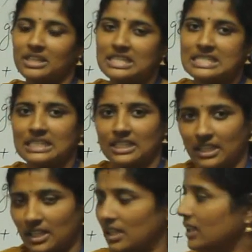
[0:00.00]
integer
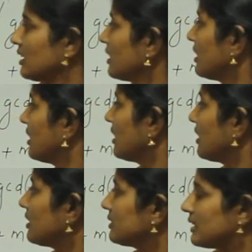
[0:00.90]
E.
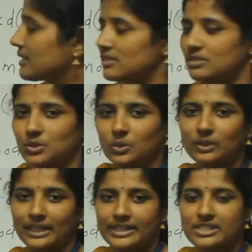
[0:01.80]
There is
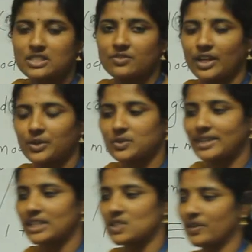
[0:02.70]
2 conditions we have to
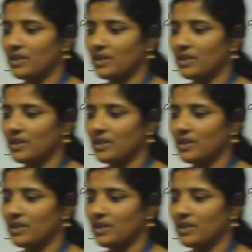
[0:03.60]
satisfy